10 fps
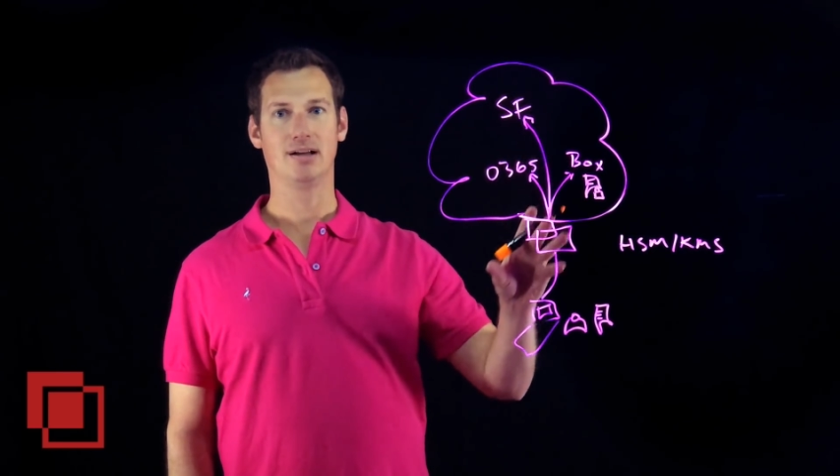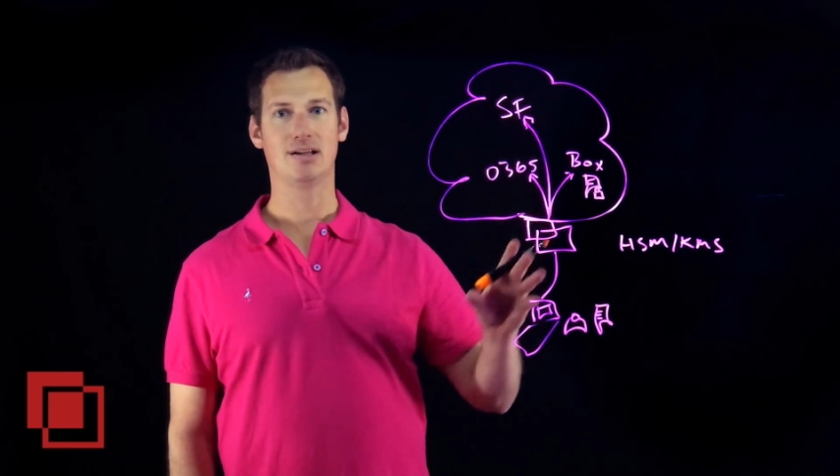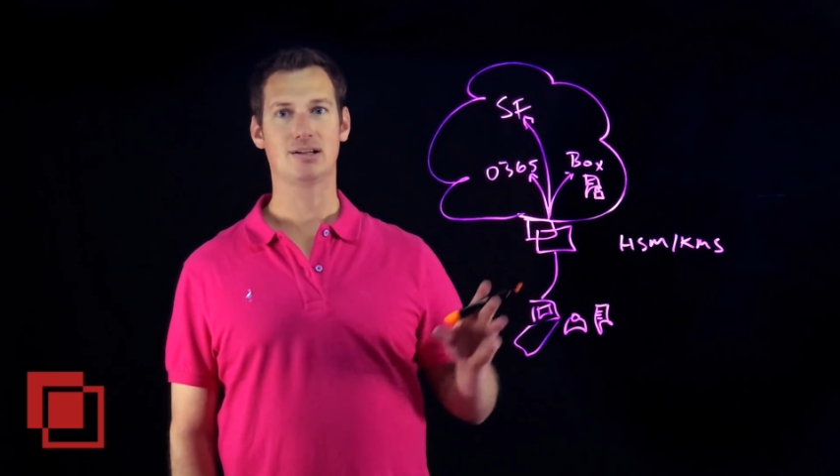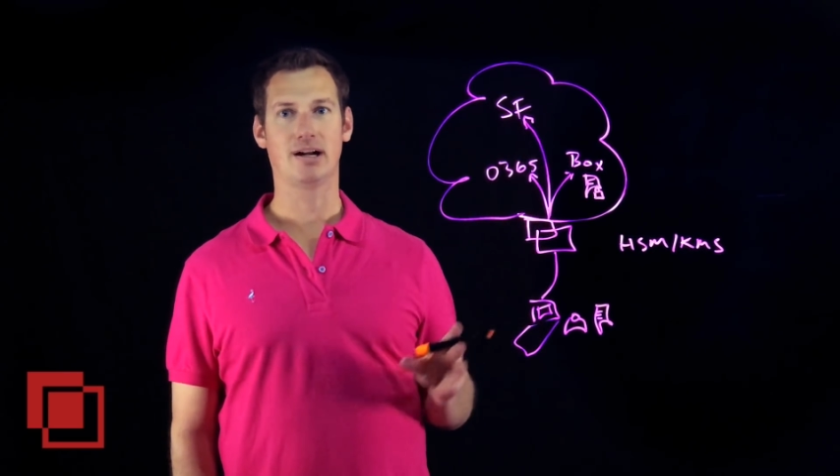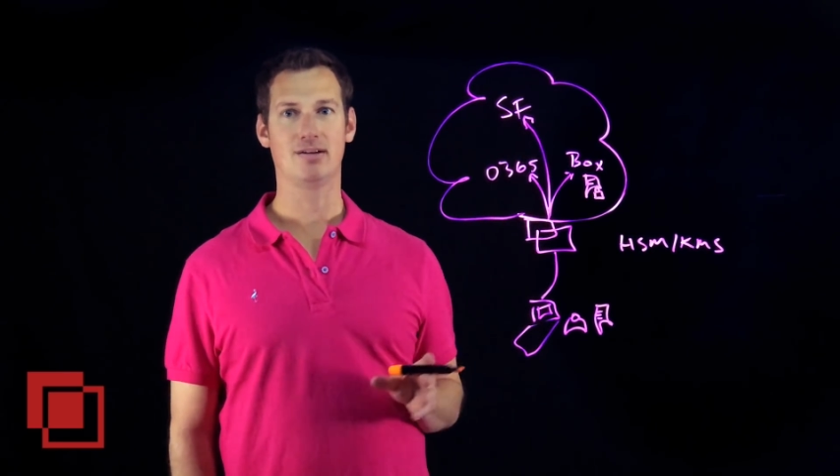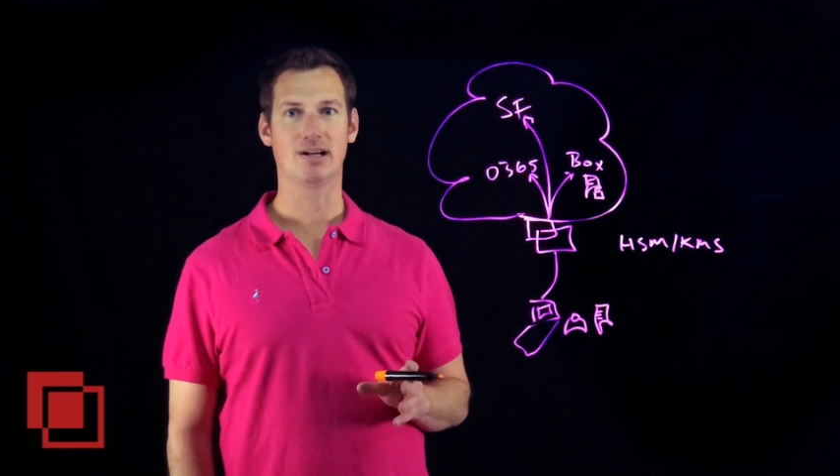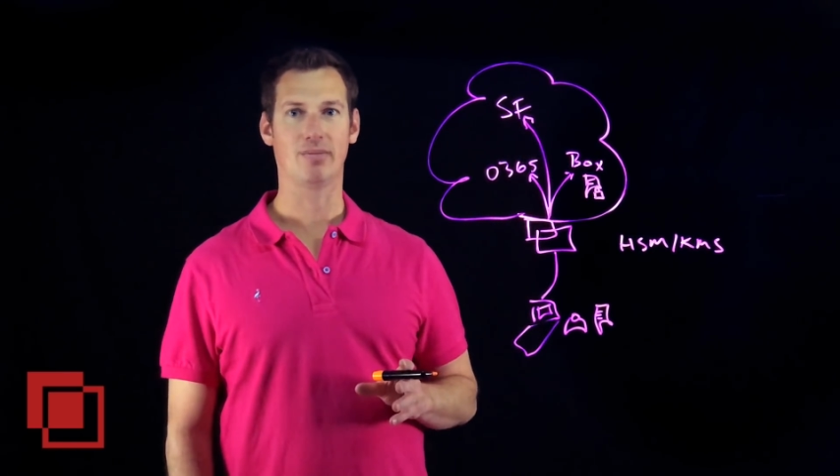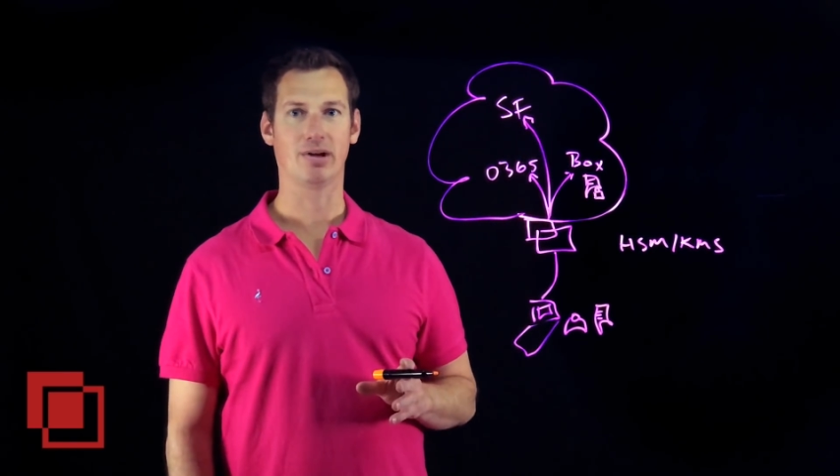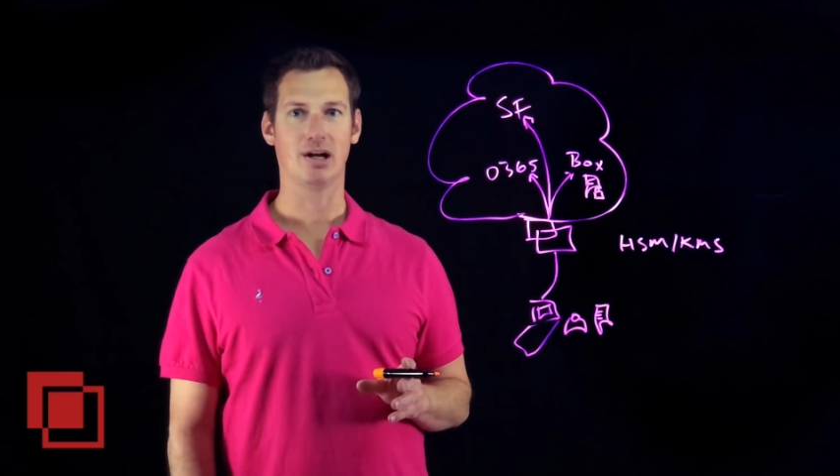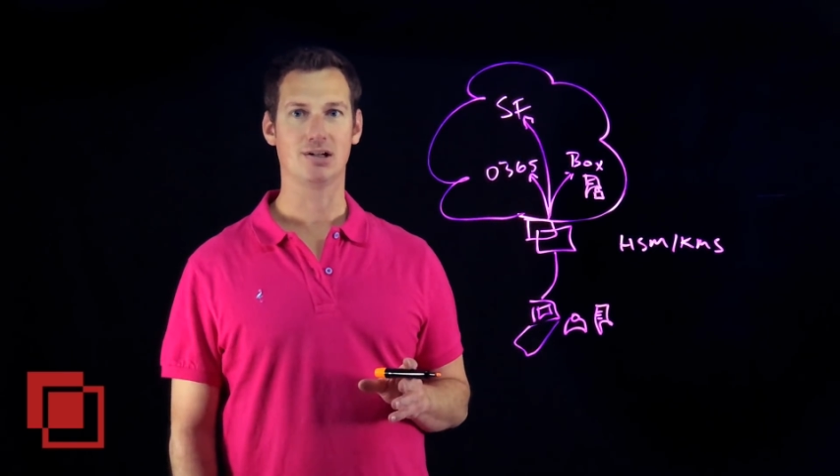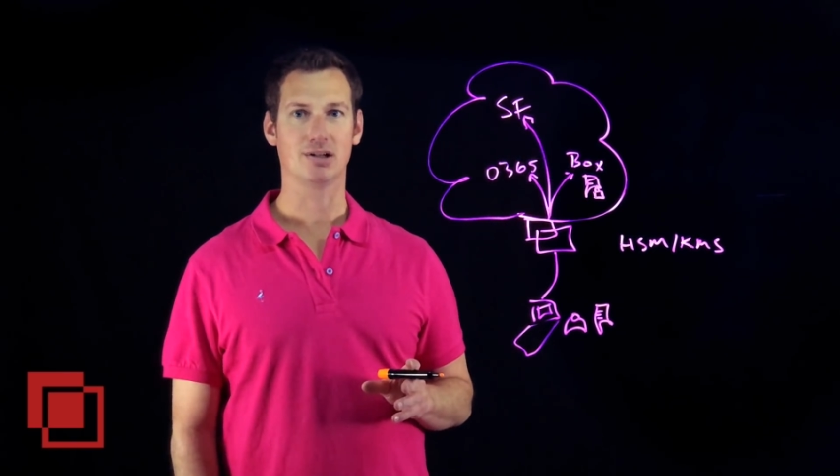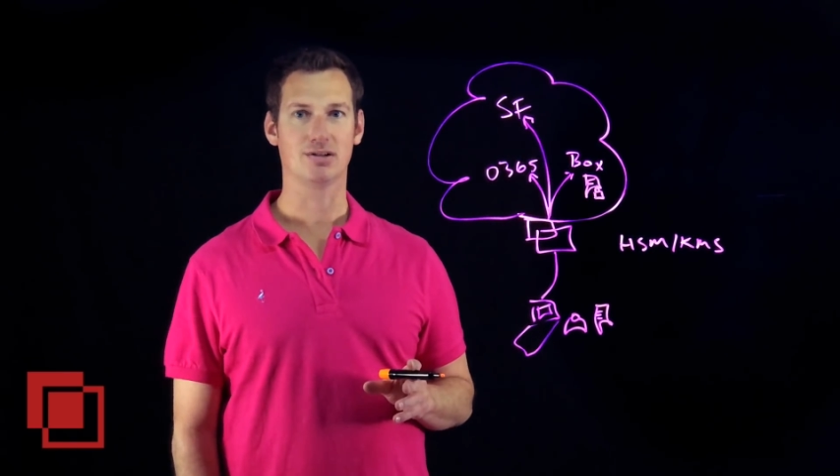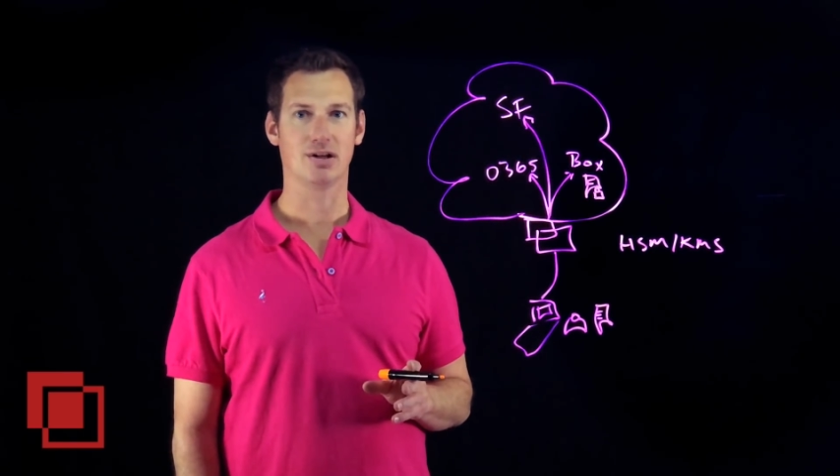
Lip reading: inside of these applications.